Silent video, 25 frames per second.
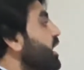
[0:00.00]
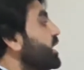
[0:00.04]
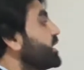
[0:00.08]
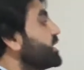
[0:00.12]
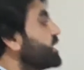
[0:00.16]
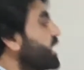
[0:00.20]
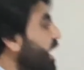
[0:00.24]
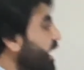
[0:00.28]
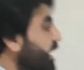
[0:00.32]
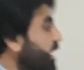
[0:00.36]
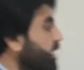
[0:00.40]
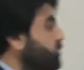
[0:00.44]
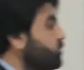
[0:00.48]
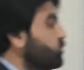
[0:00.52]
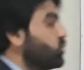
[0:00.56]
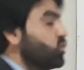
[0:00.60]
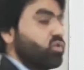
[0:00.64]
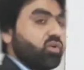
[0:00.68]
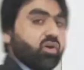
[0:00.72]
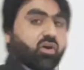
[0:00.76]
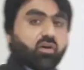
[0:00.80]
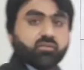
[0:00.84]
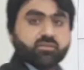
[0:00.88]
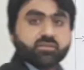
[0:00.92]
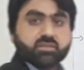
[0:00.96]
Direct
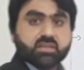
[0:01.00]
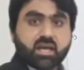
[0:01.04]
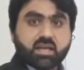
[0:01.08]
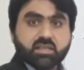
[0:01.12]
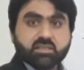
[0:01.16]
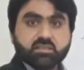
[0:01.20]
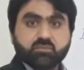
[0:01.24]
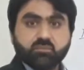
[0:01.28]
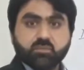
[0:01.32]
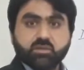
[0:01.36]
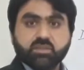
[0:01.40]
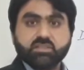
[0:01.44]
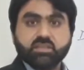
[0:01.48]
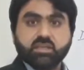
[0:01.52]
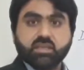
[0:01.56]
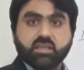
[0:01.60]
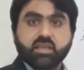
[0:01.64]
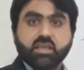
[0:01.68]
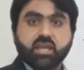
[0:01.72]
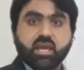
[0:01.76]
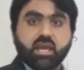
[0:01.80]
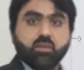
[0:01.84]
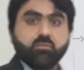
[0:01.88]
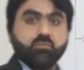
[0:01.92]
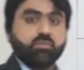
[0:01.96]
mode of transmission
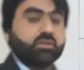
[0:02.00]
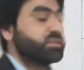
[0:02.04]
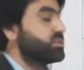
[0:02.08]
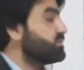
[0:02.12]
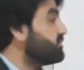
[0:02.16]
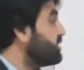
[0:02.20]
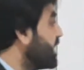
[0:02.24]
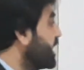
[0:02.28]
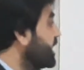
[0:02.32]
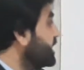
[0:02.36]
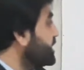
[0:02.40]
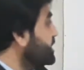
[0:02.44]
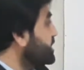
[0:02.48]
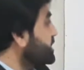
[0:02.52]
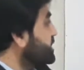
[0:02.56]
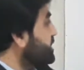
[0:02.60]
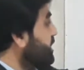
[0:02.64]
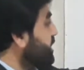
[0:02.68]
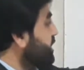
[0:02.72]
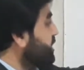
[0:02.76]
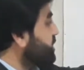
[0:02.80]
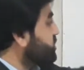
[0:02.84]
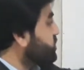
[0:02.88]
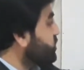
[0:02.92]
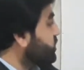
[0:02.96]
can be divided
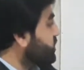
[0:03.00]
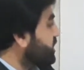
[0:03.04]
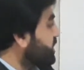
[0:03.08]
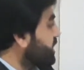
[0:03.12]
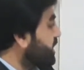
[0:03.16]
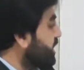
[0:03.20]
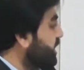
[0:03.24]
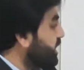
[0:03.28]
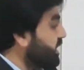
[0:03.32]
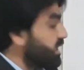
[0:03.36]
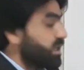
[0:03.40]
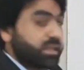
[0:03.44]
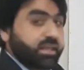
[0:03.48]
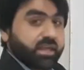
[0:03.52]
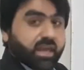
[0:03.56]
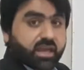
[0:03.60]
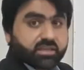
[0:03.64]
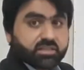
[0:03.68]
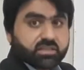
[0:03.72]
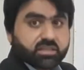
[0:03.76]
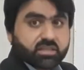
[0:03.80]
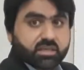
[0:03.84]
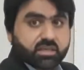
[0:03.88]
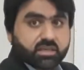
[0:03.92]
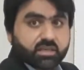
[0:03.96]
into three
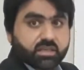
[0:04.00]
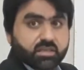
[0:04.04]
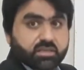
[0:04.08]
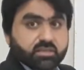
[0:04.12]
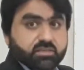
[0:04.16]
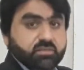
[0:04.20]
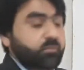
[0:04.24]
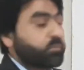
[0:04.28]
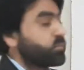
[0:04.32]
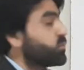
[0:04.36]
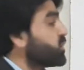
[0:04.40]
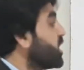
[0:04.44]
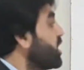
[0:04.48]
categories.